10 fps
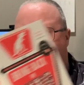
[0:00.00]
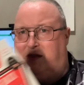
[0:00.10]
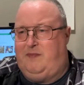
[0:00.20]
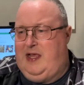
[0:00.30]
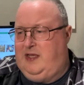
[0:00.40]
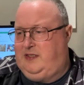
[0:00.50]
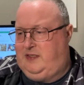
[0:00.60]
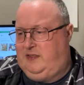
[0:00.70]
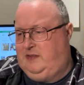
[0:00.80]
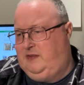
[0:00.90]
It's about,
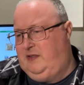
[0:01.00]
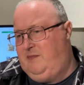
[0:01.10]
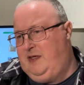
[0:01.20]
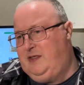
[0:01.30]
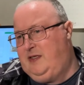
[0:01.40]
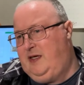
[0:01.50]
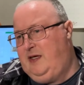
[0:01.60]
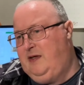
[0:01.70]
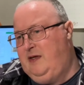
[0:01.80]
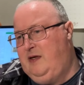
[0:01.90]
let me
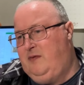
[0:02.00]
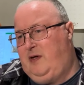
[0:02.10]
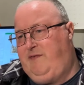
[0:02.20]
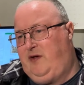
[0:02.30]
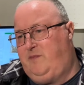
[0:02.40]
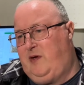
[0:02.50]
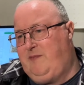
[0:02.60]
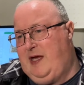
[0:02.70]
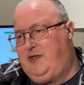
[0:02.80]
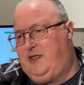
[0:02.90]
see, what if you could bring
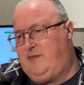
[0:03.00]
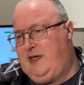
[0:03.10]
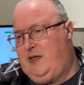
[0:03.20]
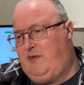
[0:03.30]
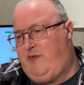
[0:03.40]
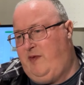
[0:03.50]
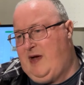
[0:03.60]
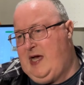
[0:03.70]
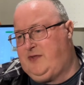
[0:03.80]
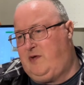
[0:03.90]
back just one animal from the
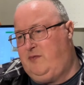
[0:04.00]
past?